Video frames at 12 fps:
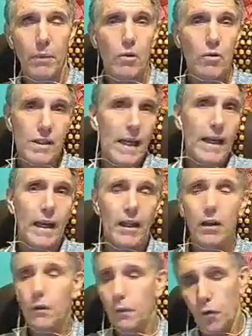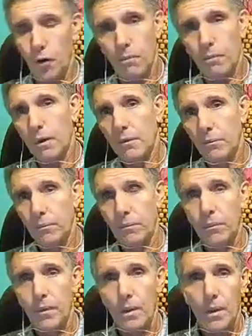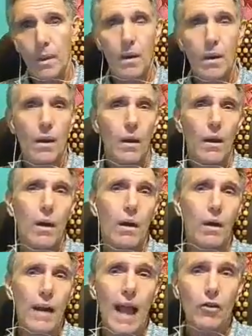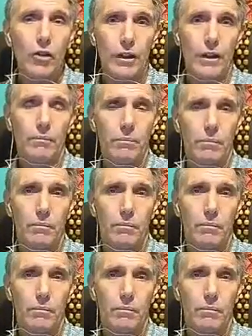because they get it from glycogen,